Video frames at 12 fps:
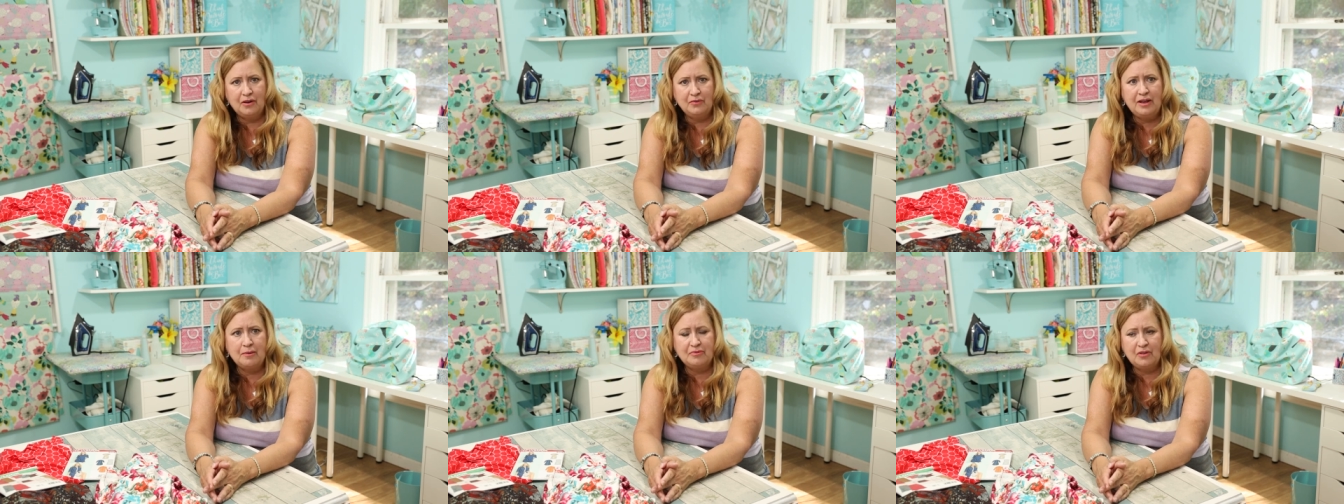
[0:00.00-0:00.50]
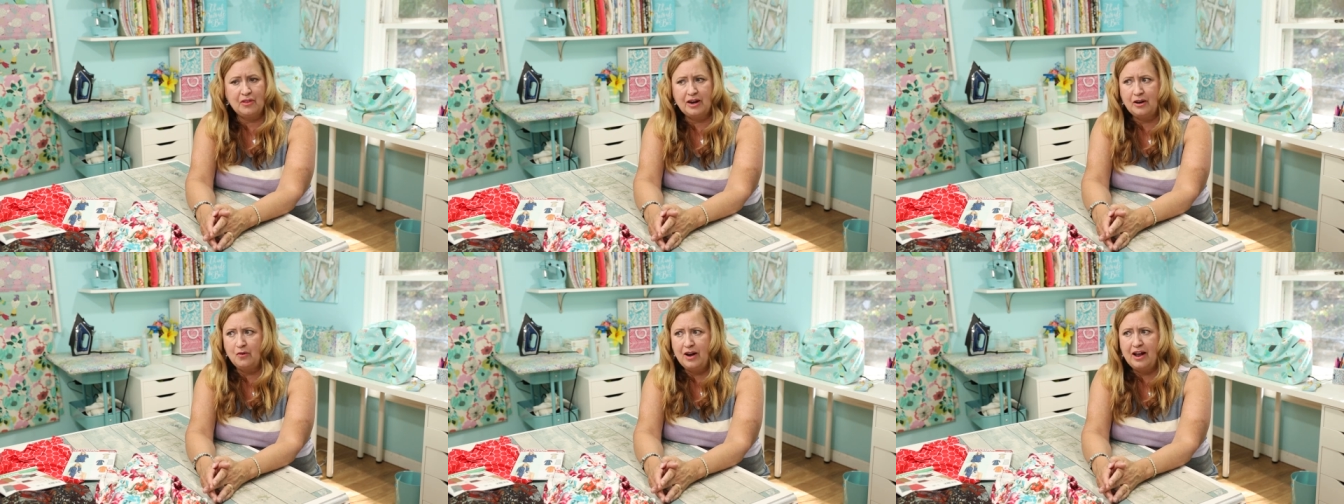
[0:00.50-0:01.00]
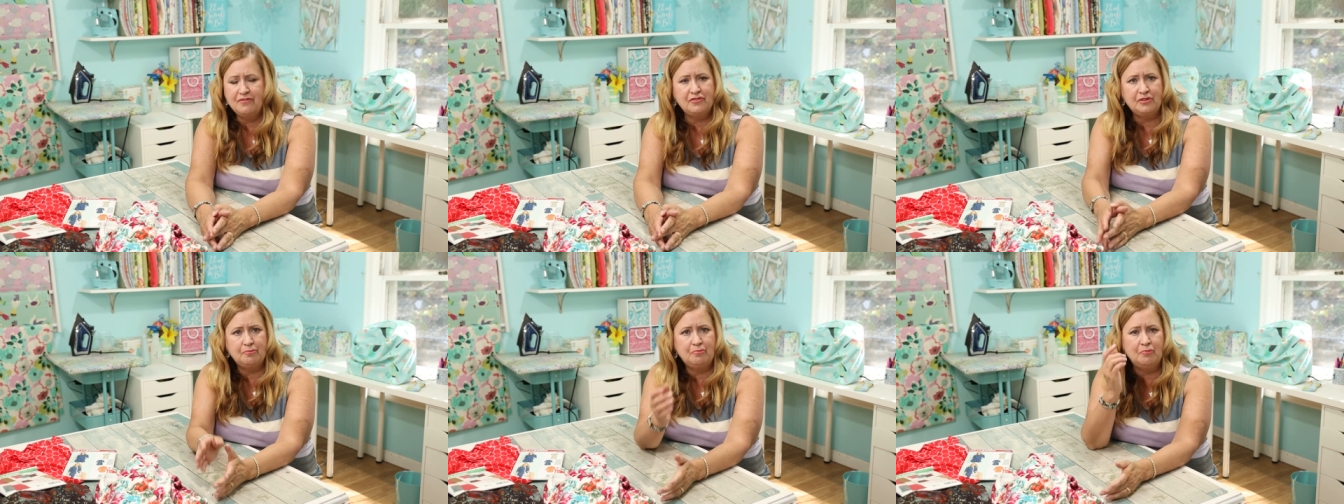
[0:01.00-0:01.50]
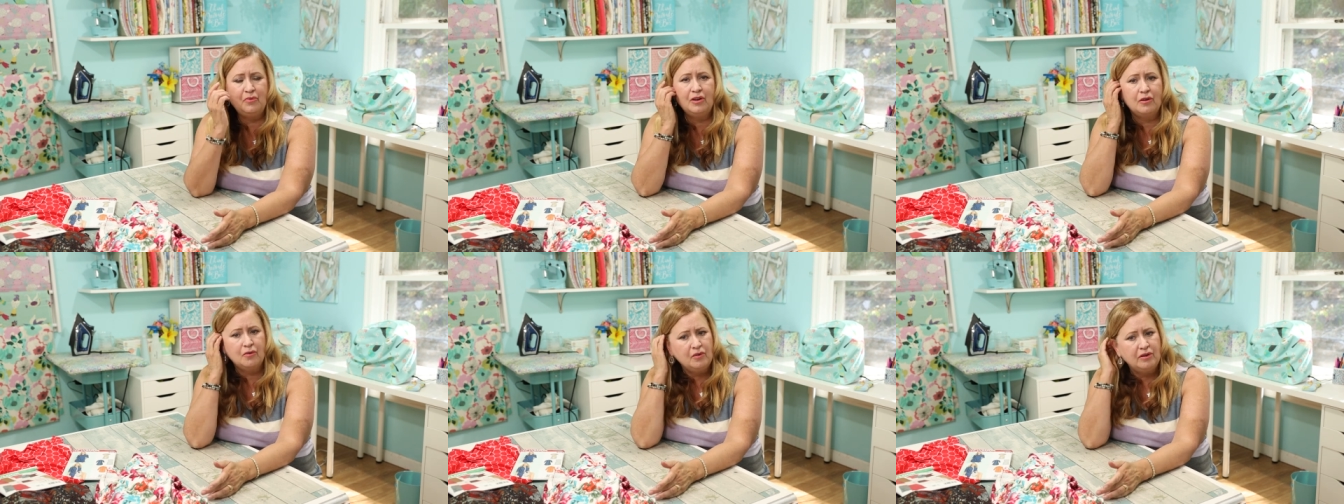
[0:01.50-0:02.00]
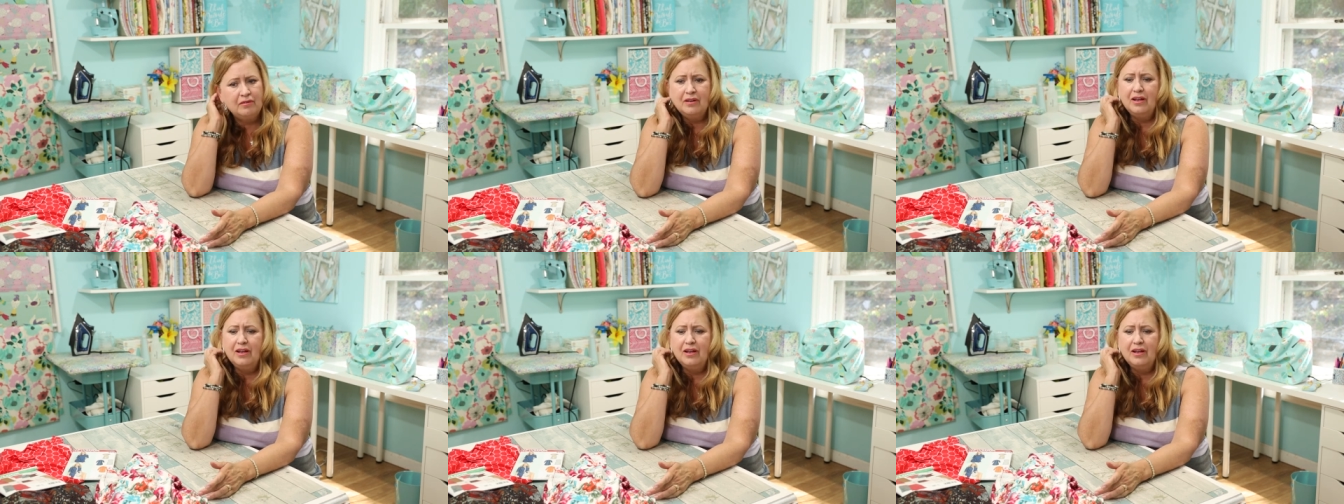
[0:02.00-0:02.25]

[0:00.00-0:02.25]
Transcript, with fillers: it goes up so that I don't have to, you know,